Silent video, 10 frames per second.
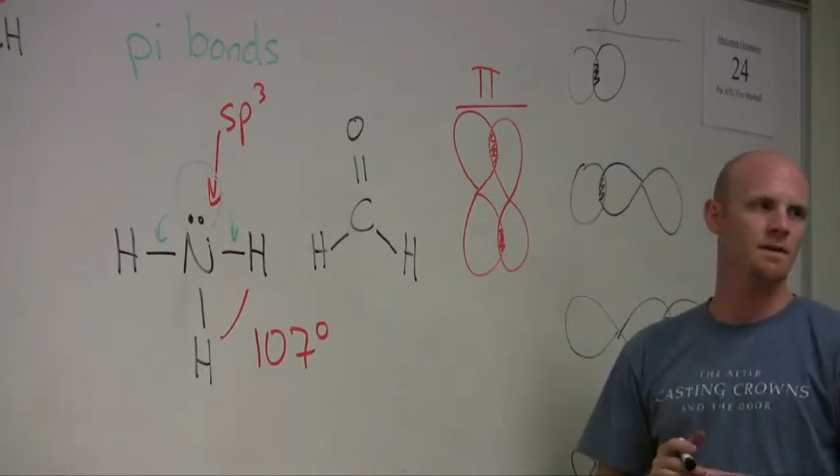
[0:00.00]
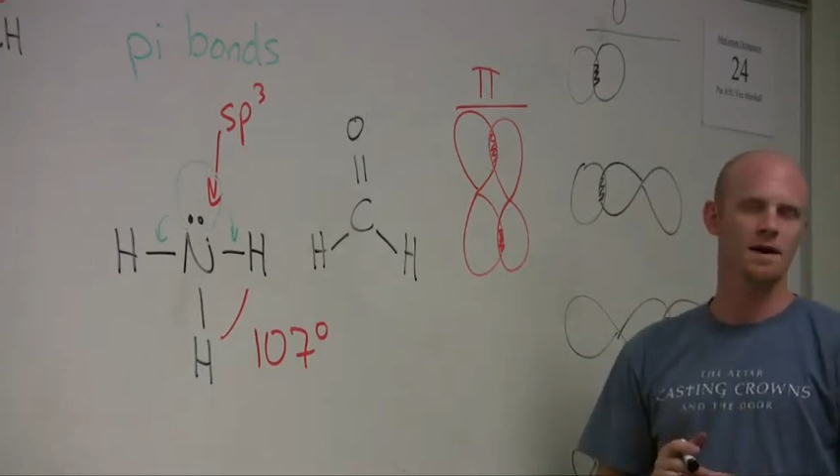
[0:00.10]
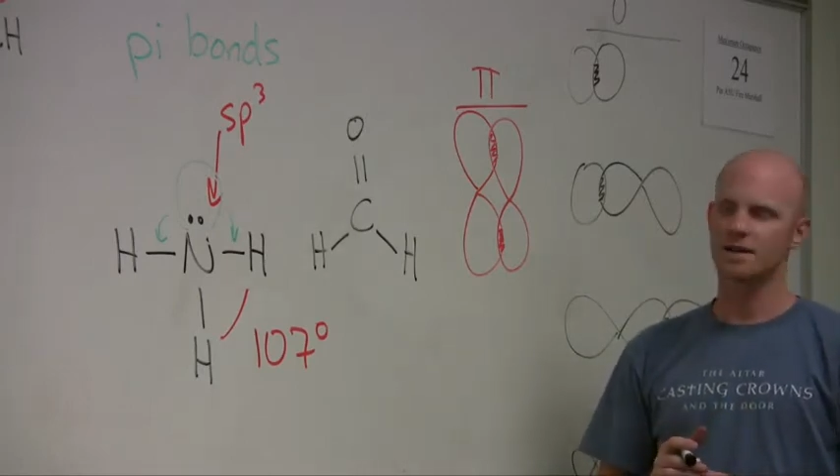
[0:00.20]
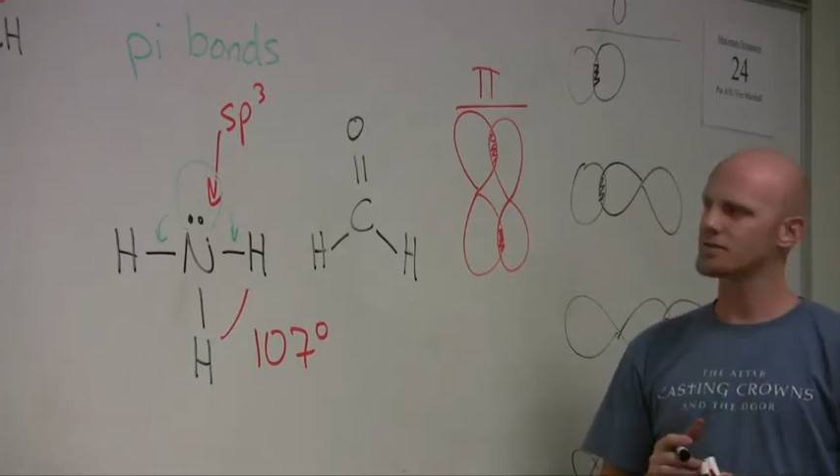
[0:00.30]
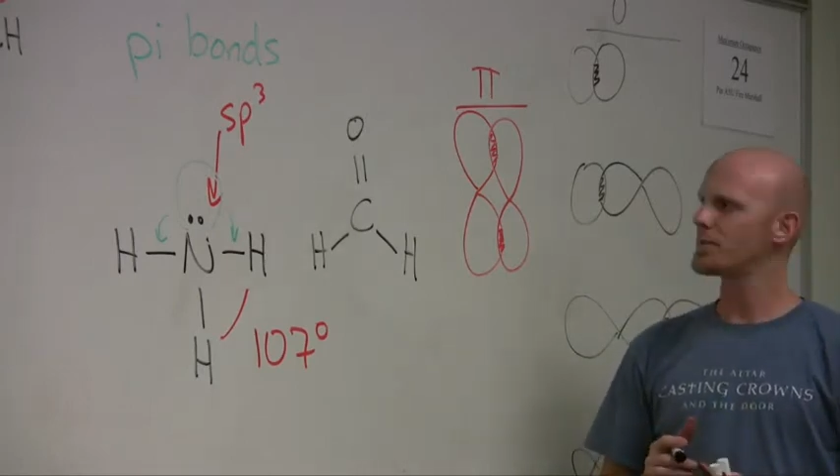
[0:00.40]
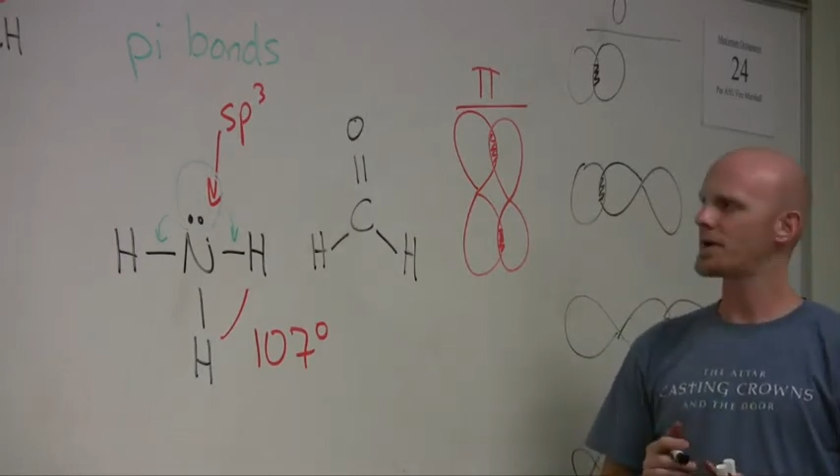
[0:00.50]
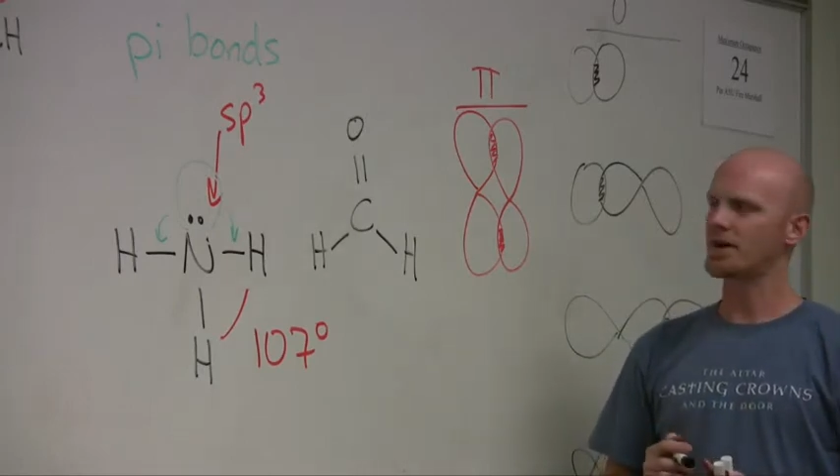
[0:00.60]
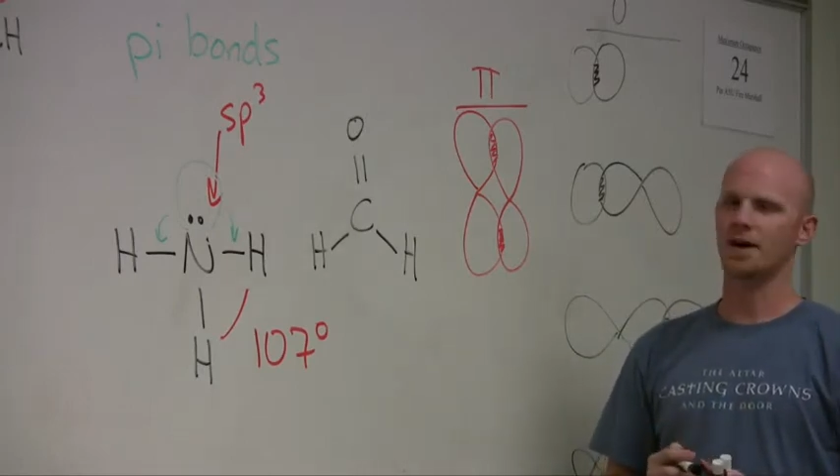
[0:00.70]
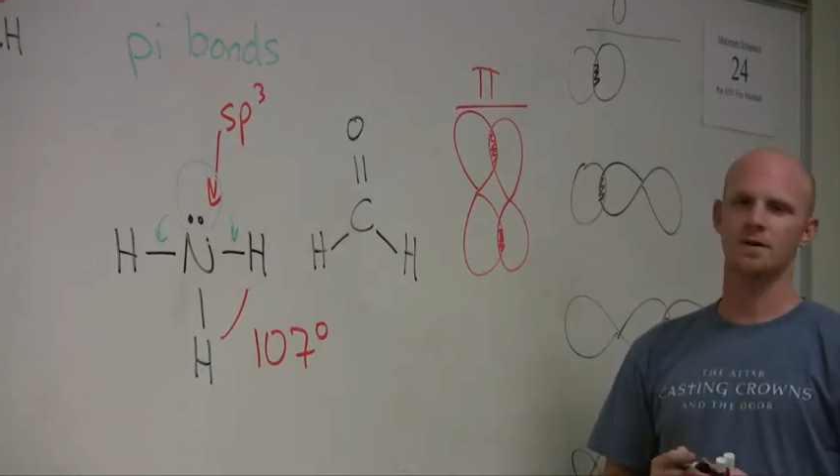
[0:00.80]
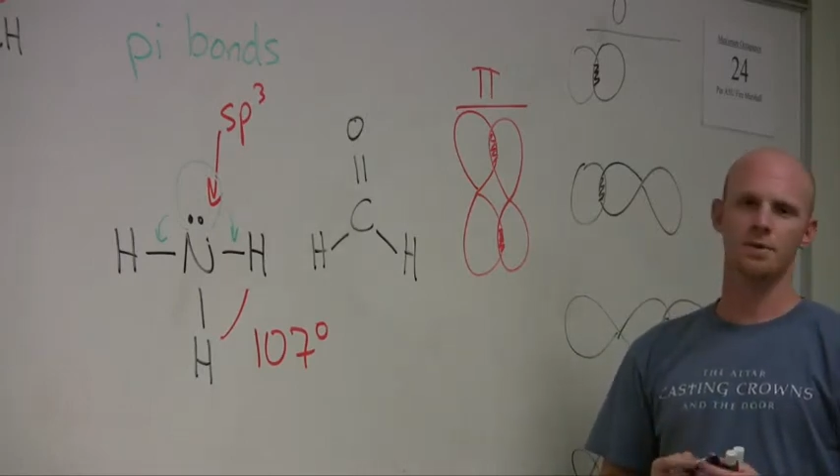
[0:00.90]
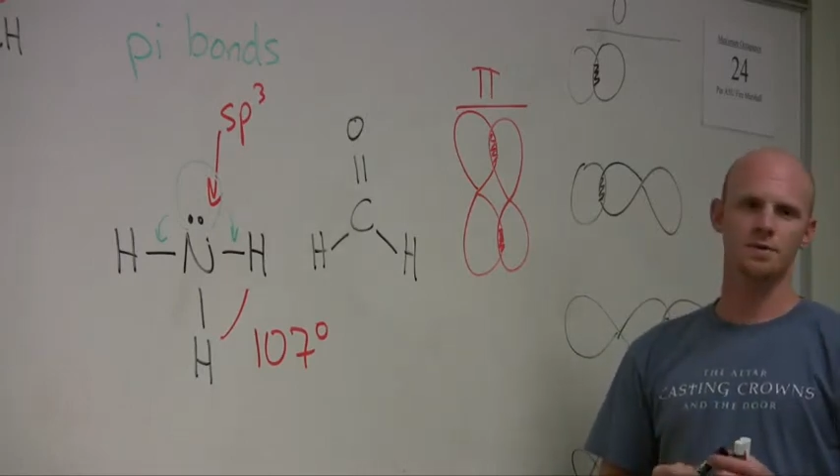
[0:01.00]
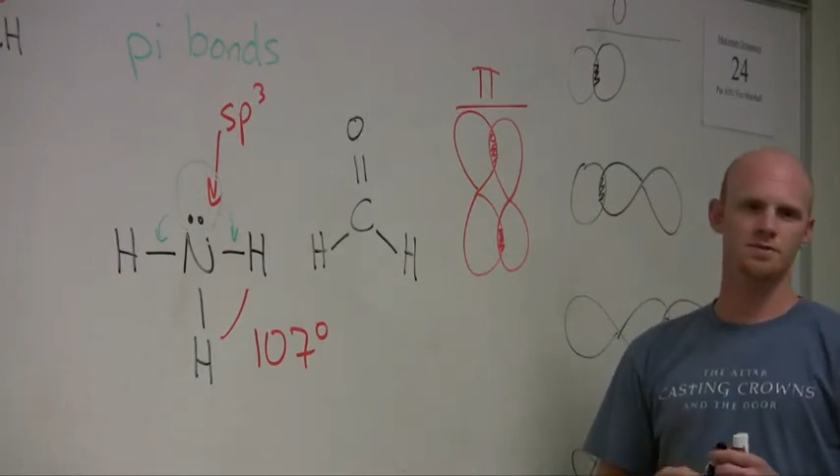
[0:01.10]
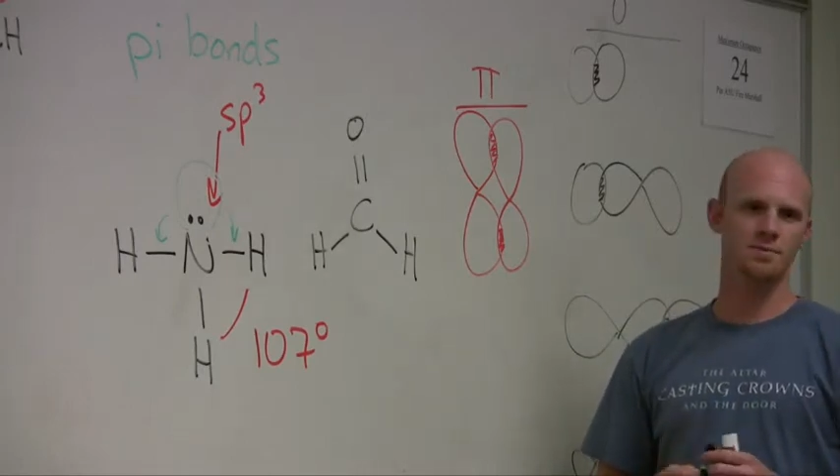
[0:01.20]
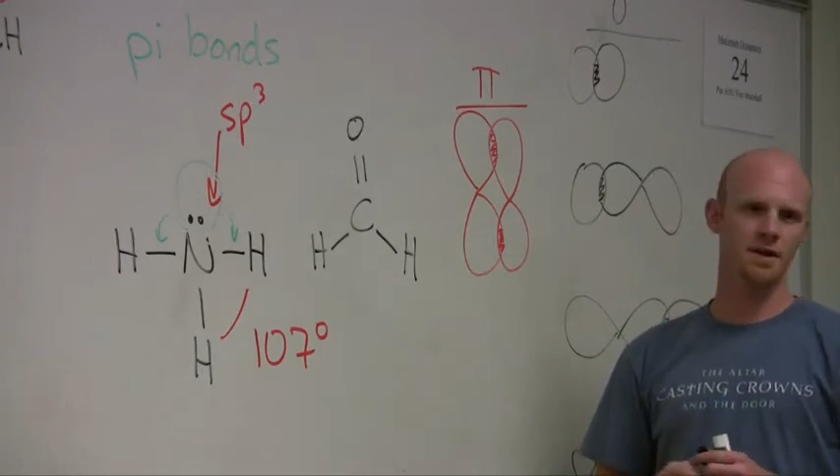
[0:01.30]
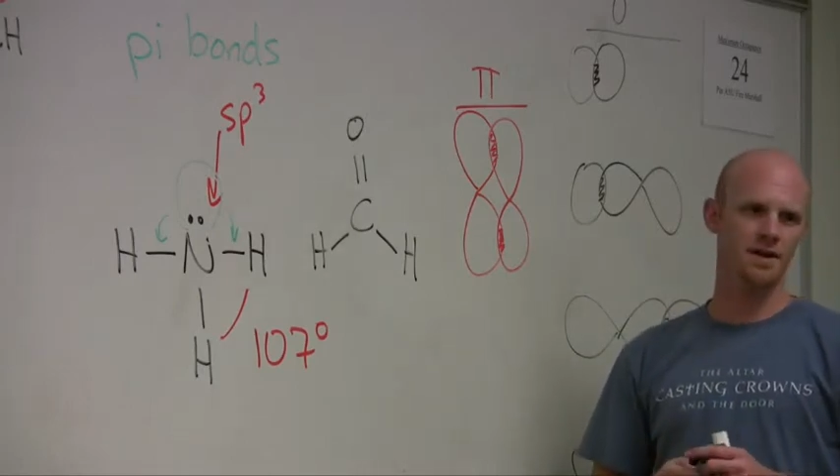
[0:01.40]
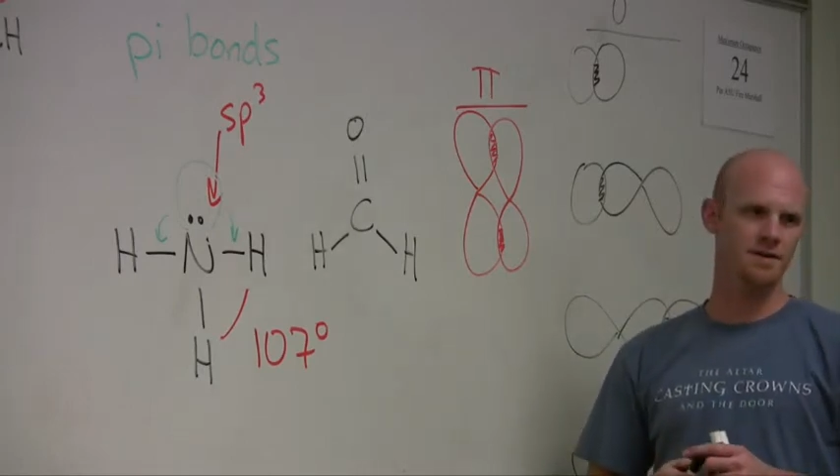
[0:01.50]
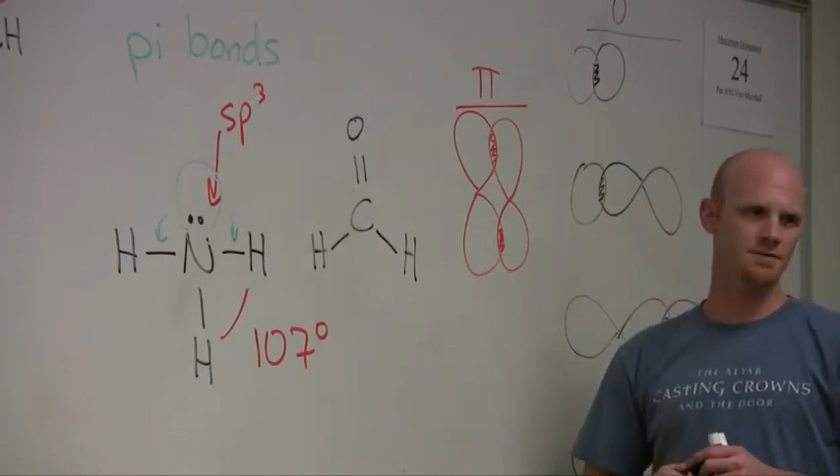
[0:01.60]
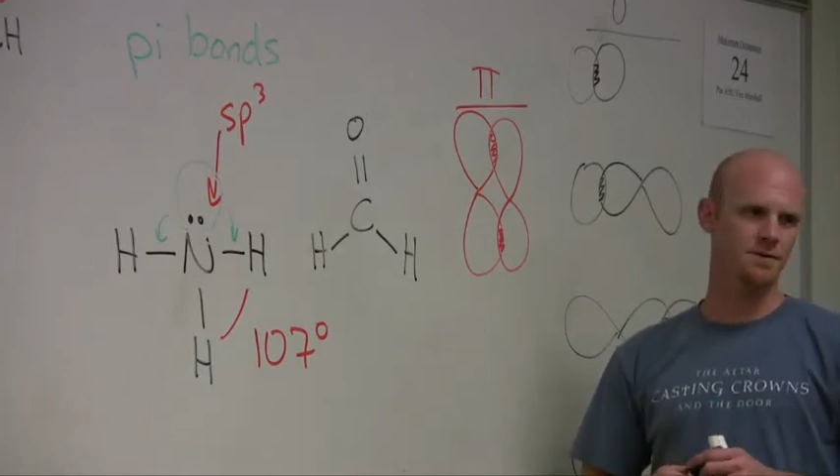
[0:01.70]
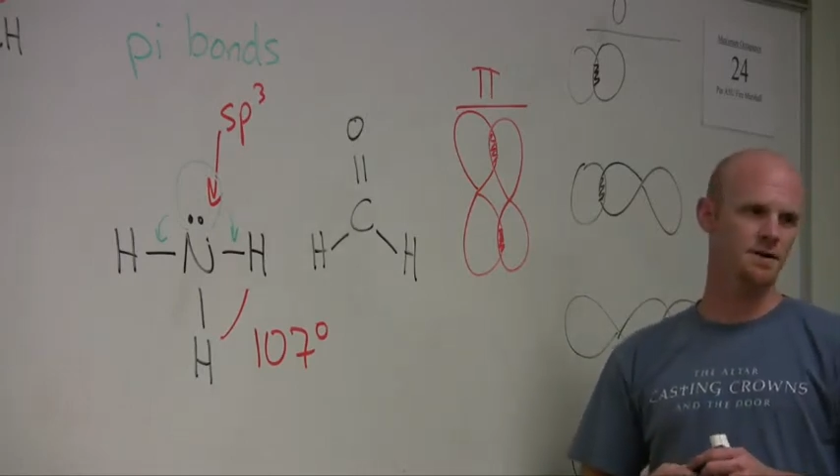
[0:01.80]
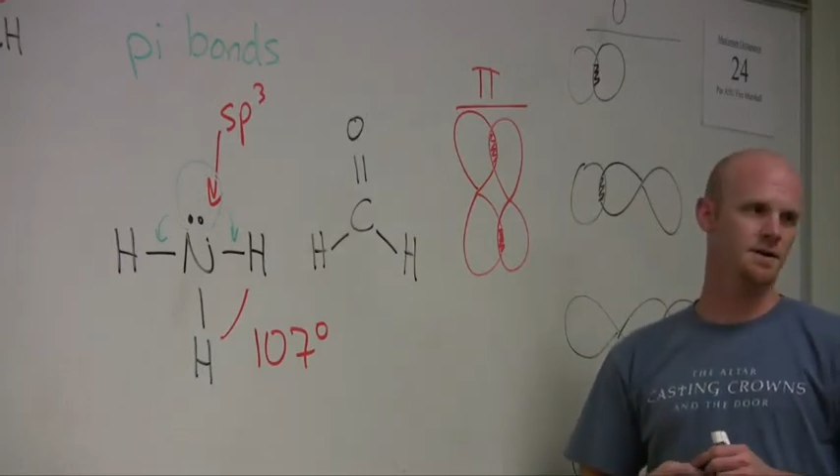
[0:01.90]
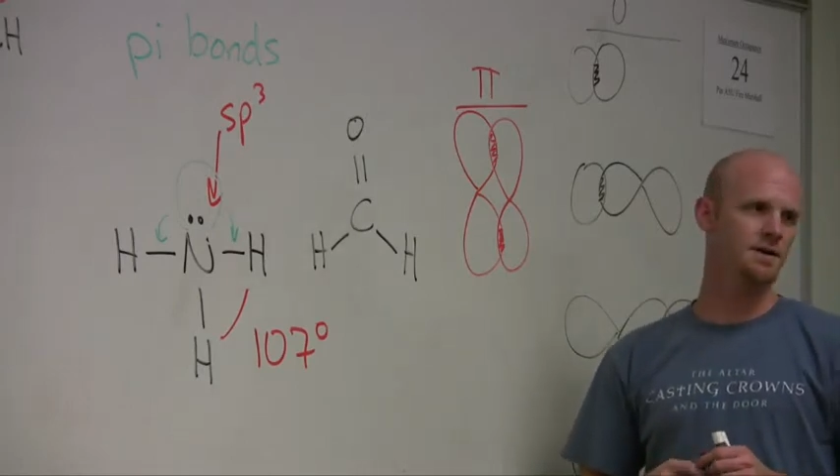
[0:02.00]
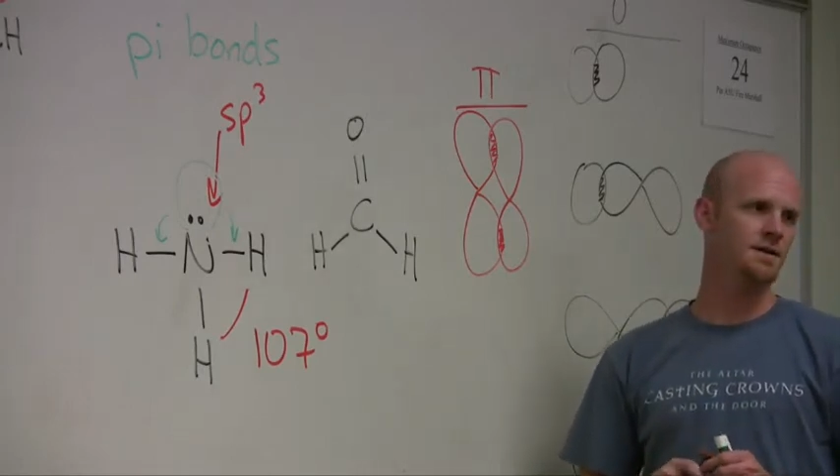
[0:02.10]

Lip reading: That's formaldehyde. What do we use formaldehyde for?